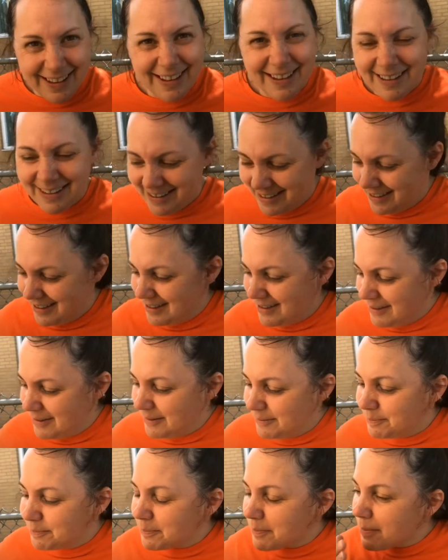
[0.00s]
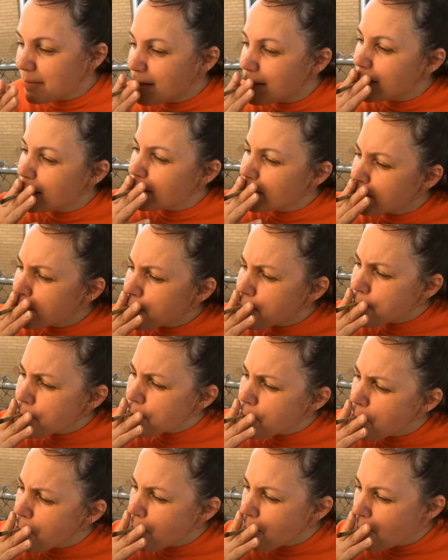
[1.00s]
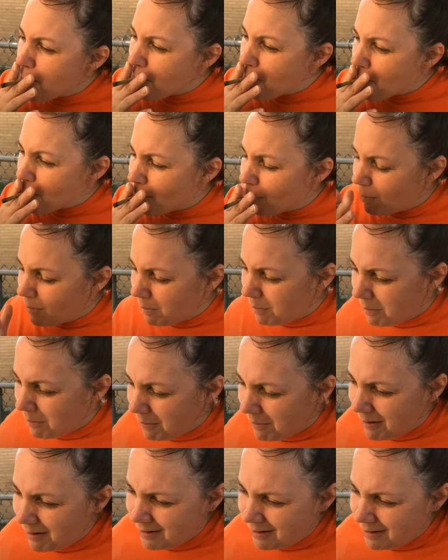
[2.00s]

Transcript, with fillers: You can't be all like choosy there when,